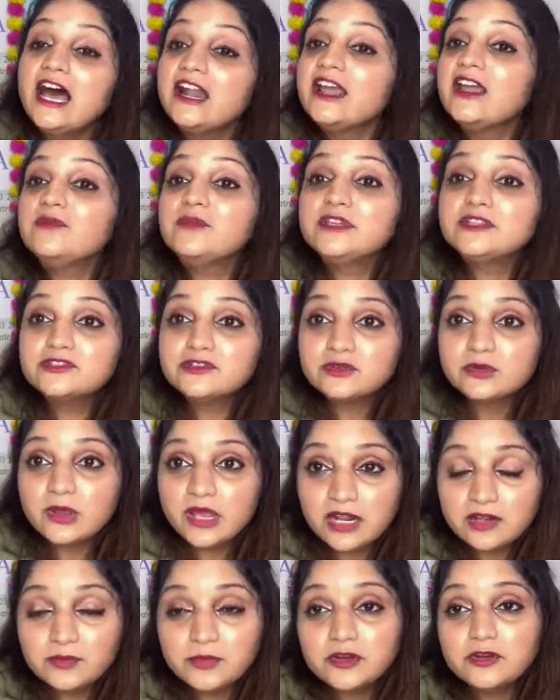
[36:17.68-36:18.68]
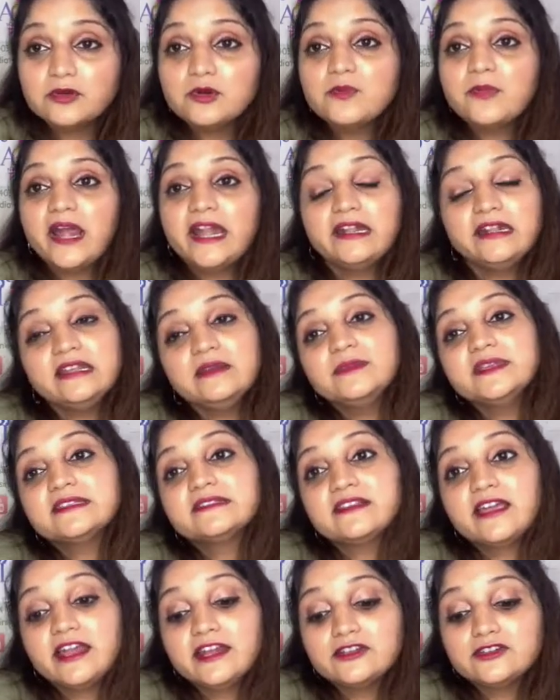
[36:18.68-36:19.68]
are happy to help you. My team
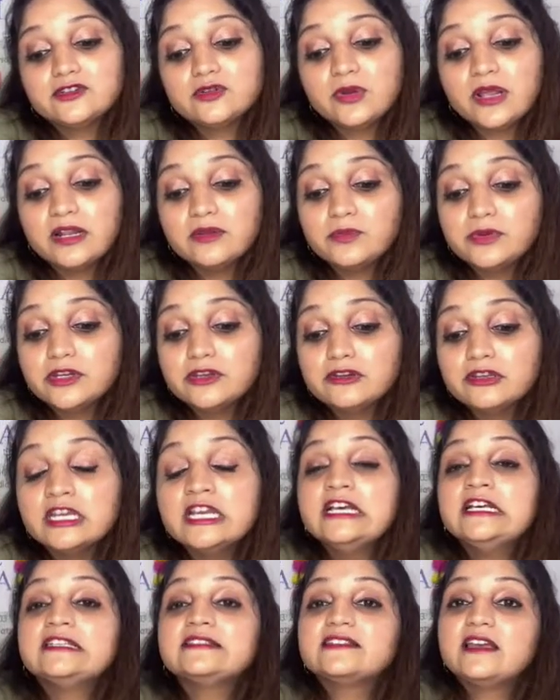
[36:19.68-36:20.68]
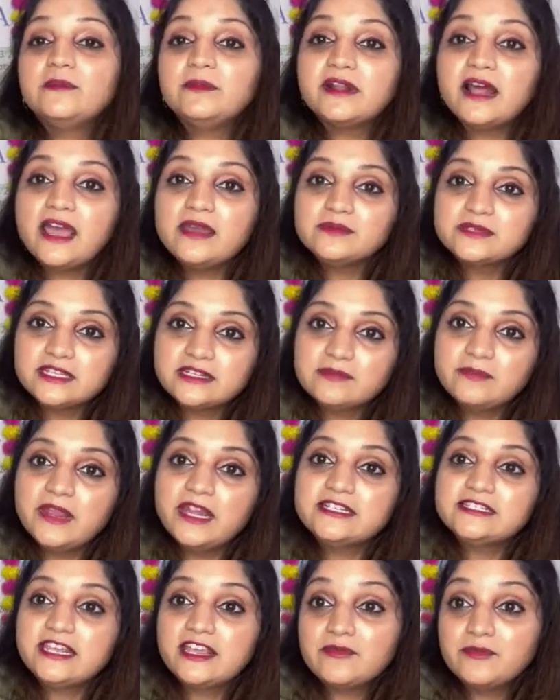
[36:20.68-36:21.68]
is there to help you. Sometimes it
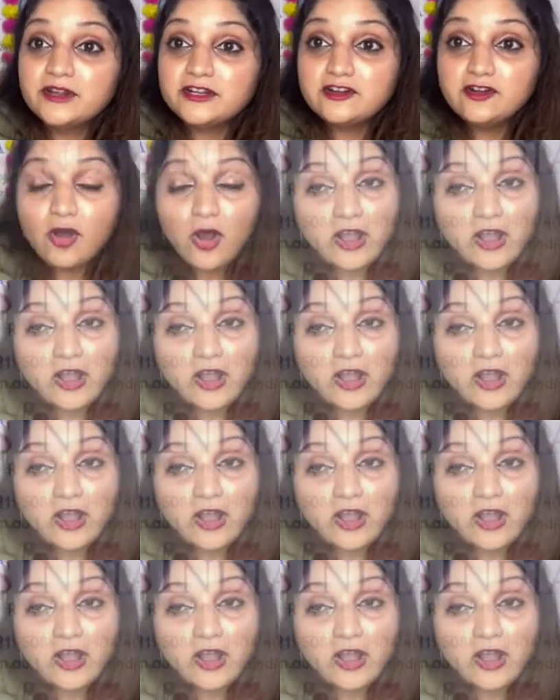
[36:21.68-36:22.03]
may take a bit